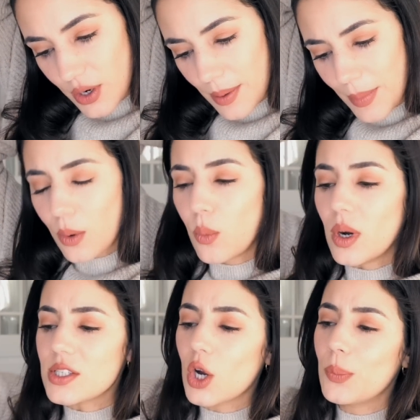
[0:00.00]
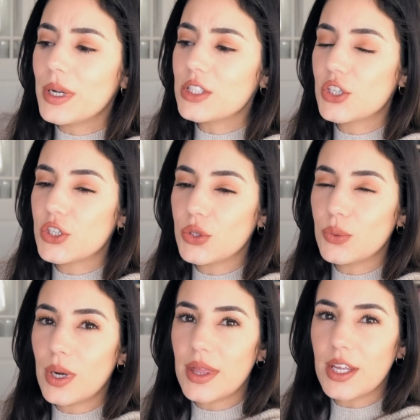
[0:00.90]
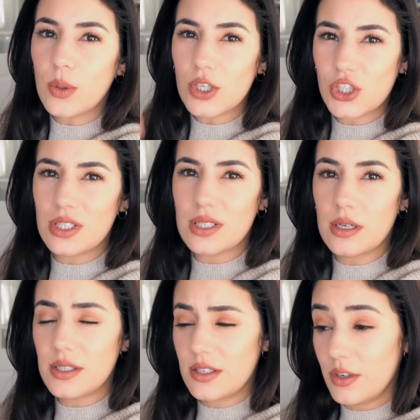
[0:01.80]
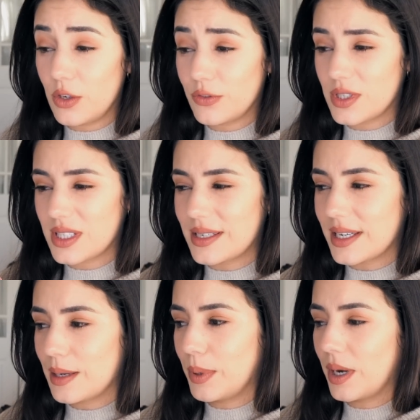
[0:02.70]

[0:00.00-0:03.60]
I was hoping to do the questions and answer video for Sunday,